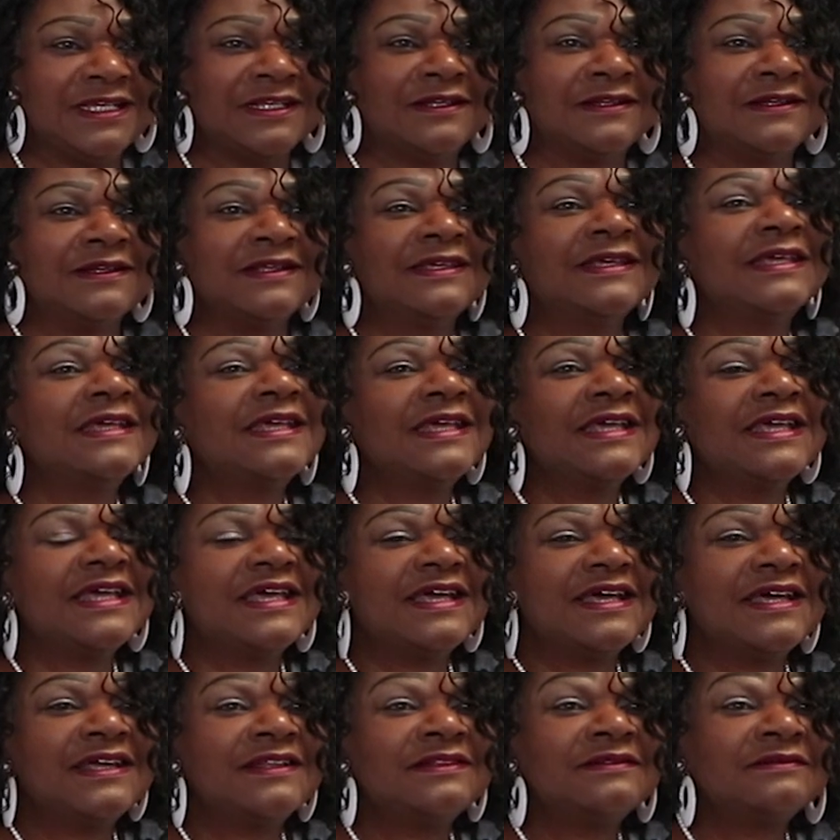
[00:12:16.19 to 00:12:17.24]
in,
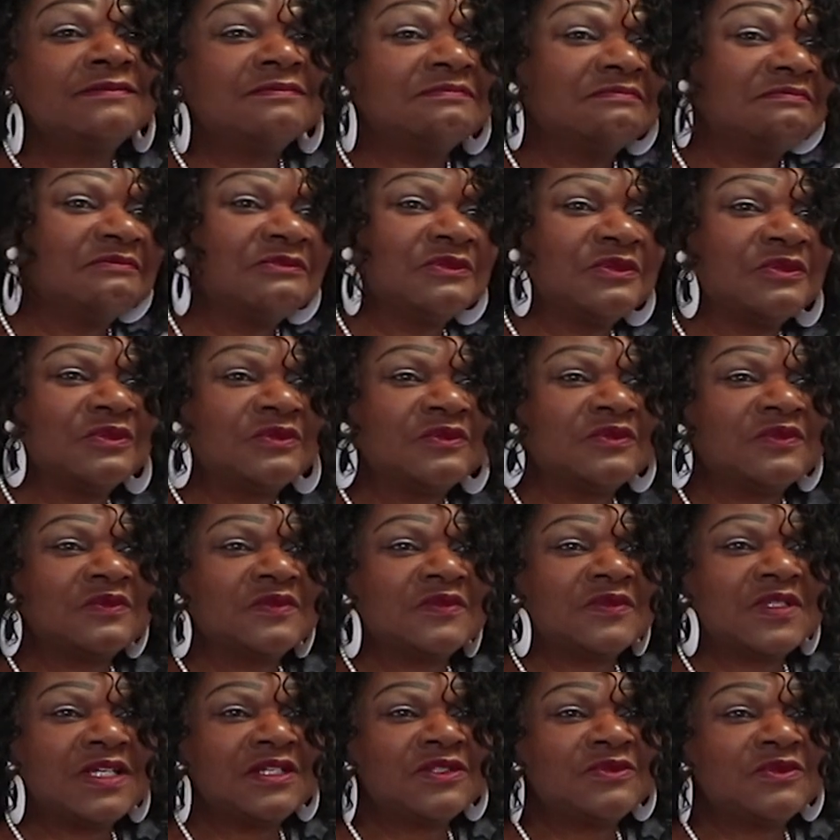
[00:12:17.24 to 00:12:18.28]
and
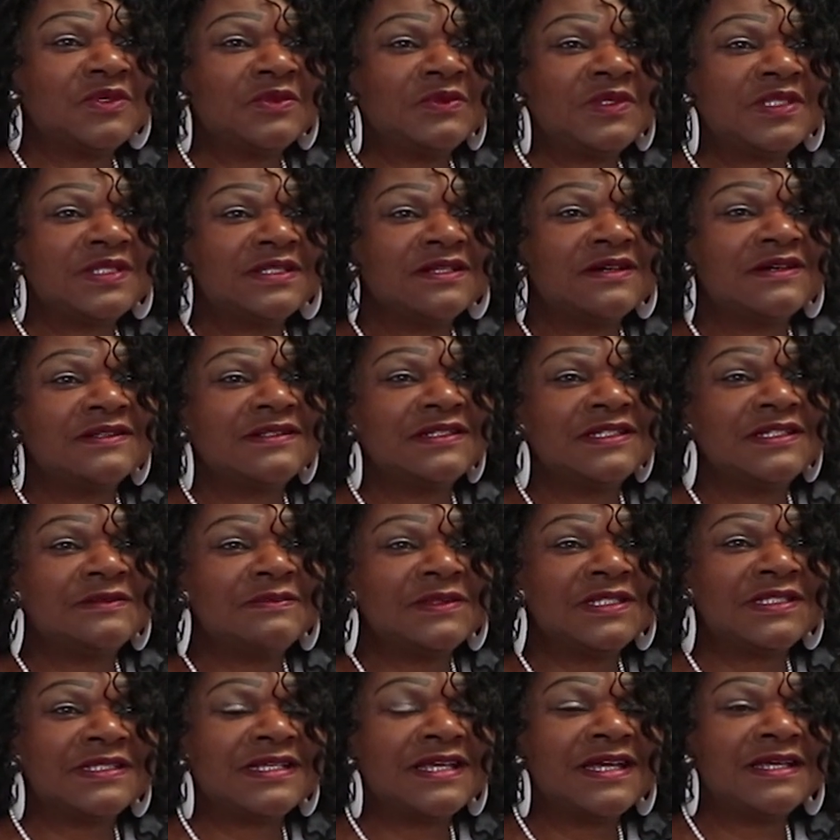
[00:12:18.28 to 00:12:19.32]
that's when we started in
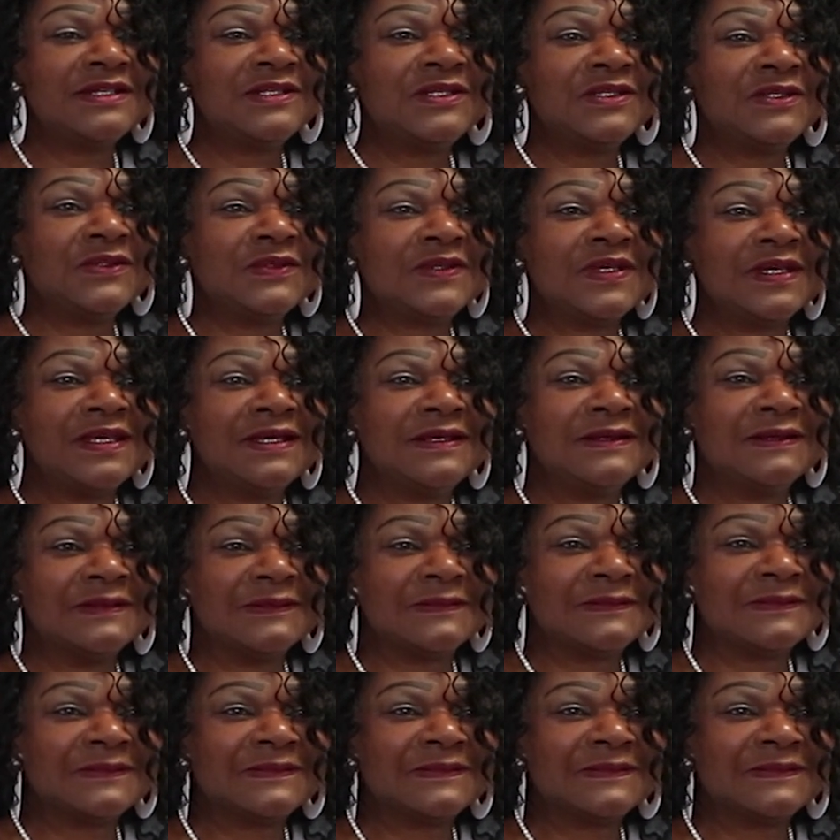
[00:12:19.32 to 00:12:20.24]
Miss Guyana UK.